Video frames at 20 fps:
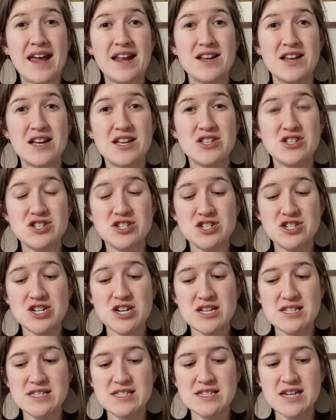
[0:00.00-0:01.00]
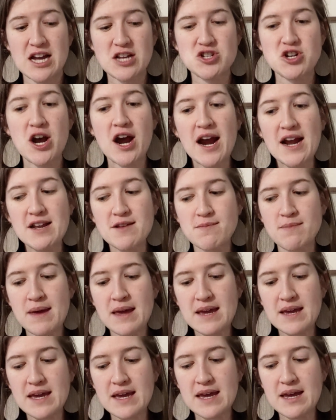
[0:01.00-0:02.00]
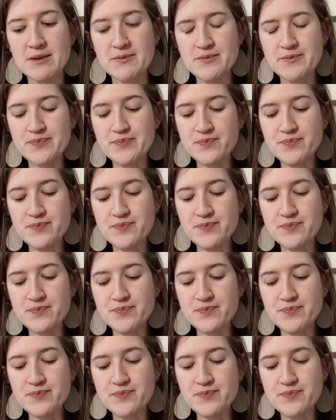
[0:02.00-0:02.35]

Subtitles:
And it's just, I try to make it